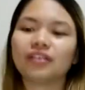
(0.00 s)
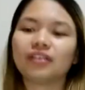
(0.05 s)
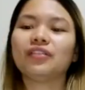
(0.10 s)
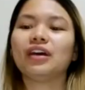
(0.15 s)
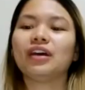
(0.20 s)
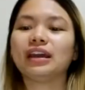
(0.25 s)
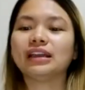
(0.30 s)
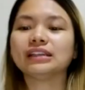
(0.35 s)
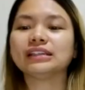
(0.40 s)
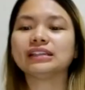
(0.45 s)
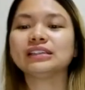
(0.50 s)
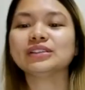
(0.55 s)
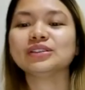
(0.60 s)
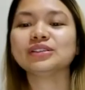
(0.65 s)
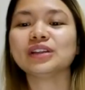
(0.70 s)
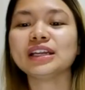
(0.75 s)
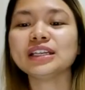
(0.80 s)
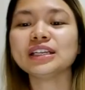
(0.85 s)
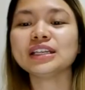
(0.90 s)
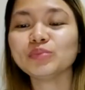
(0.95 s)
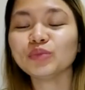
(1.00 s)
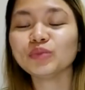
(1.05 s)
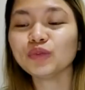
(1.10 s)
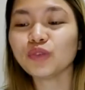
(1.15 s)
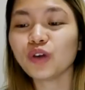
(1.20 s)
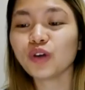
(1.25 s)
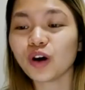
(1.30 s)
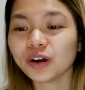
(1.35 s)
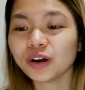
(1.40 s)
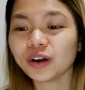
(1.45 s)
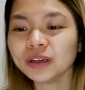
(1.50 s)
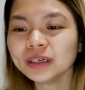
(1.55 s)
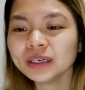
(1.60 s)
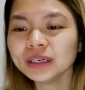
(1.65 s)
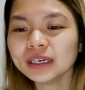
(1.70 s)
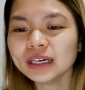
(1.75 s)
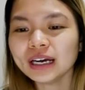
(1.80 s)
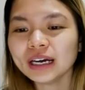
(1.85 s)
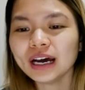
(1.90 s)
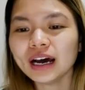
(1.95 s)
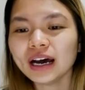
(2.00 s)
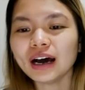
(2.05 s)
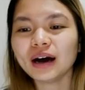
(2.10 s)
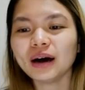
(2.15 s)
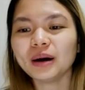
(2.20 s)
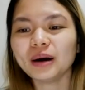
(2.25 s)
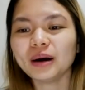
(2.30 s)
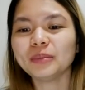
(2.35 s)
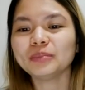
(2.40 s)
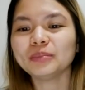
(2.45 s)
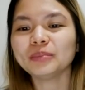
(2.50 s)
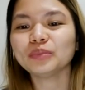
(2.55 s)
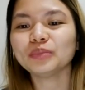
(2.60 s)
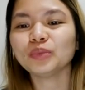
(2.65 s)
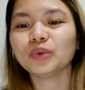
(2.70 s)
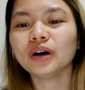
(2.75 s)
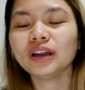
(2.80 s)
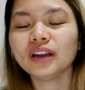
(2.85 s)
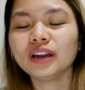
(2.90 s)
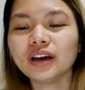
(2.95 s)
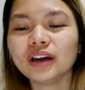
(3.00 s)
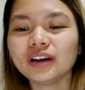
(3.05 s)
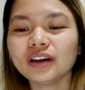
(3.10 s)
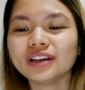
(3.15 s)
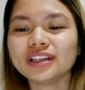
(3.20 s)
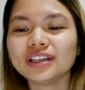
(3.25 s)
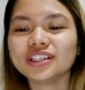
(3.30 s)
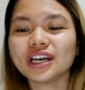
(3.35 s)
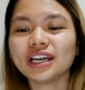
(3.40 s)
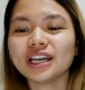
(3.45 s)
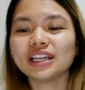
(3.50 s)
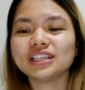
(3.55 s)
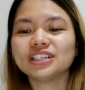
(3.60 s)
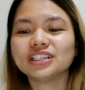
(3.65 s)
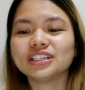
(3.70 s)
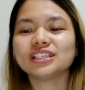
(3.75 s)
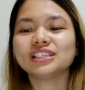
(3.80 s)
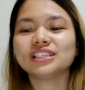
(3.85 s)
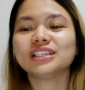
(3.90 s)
great. So let's move on. What are the challenges